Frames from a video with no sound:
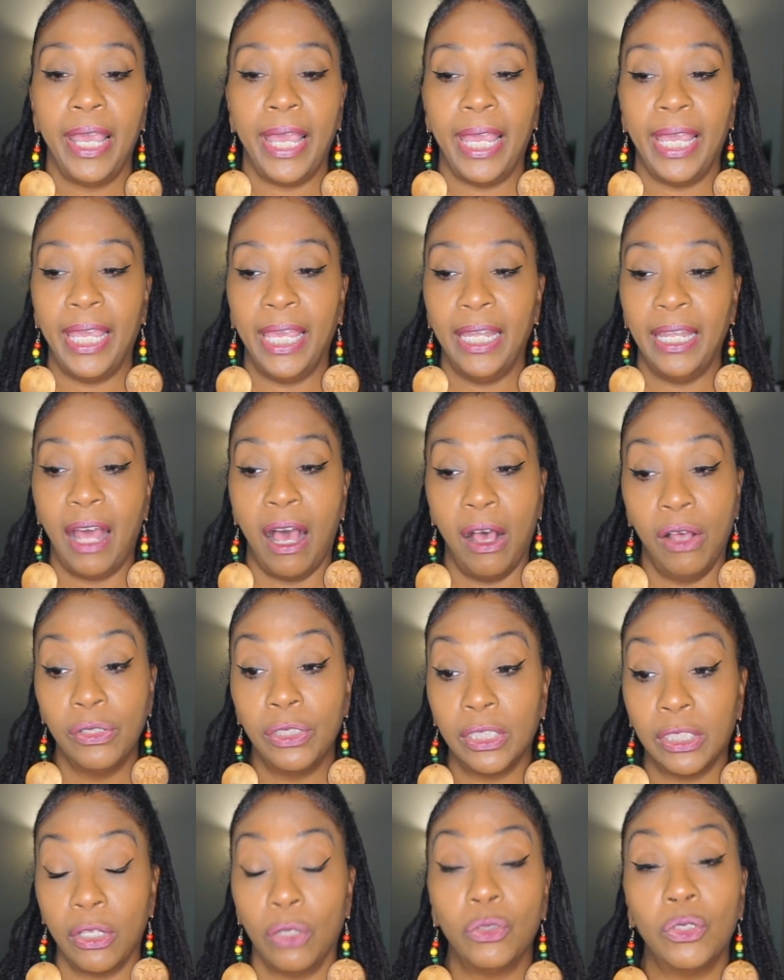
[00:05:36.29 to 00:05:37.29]
and
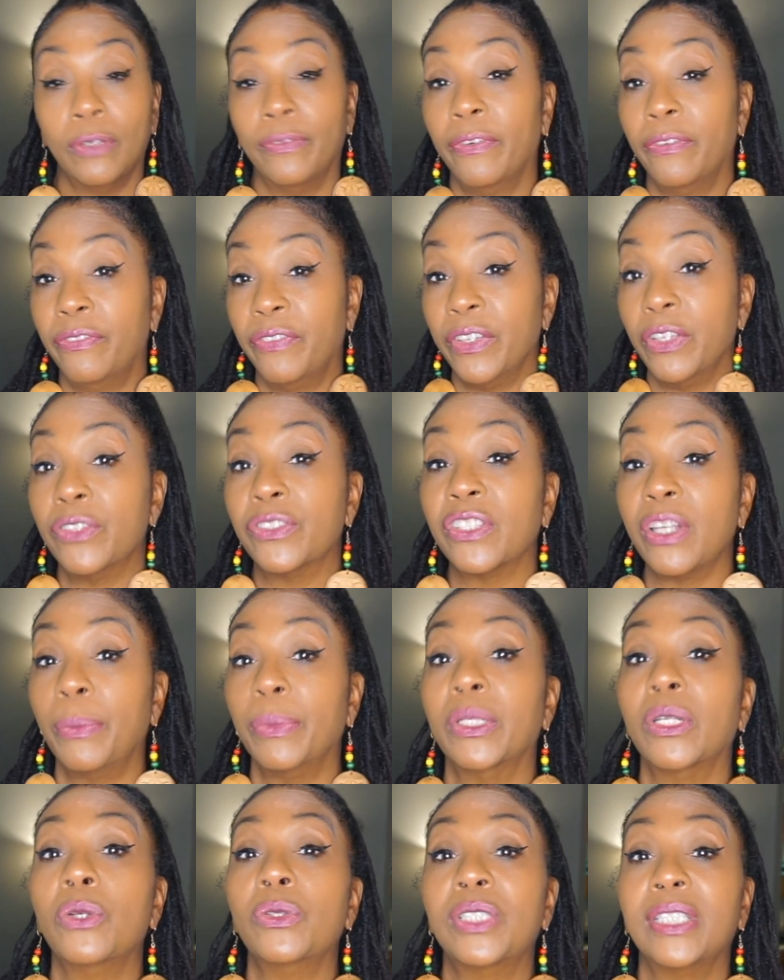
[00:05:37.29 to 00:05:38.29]
also to fulfill some
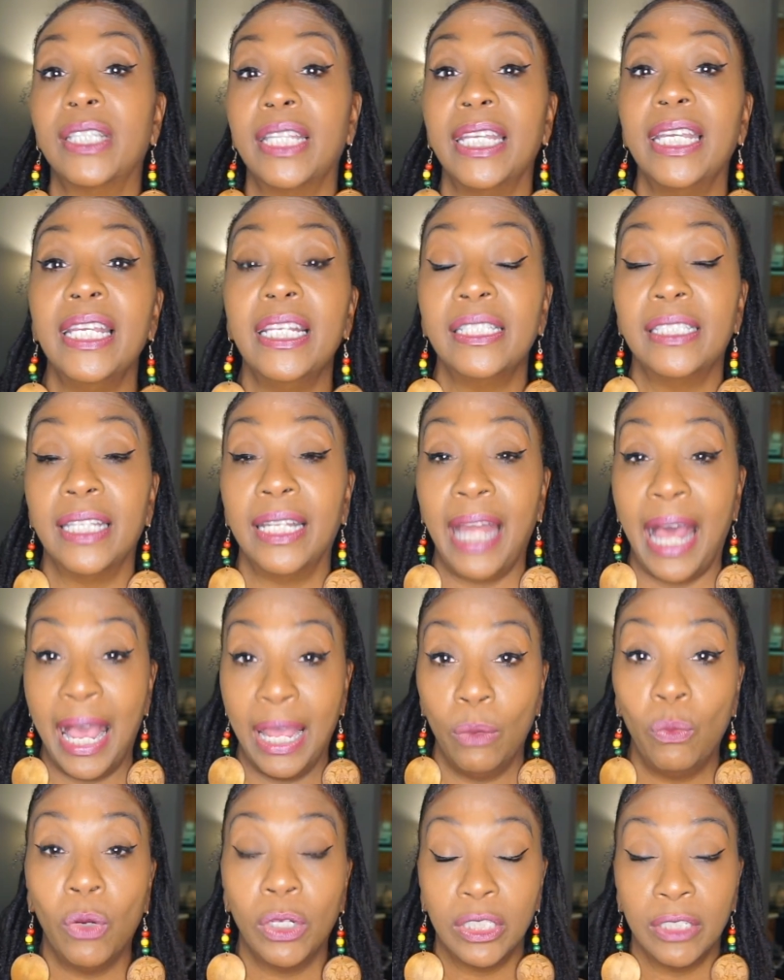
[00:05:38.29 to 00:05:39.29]
of those things that
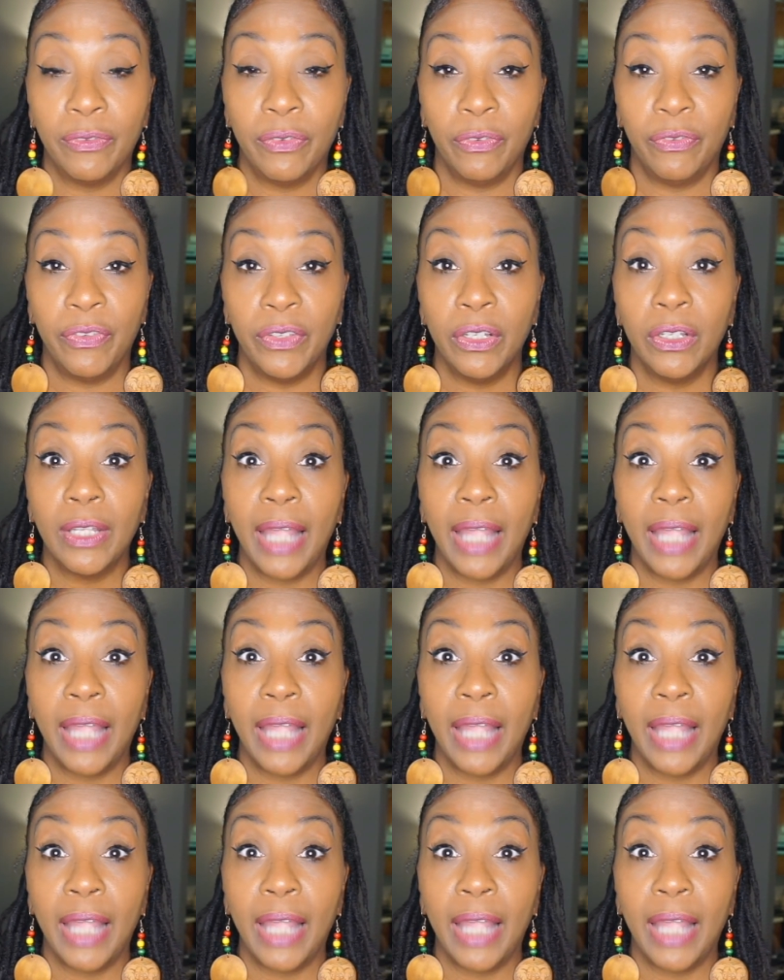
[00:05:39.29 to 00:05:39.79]
I want to fulfill,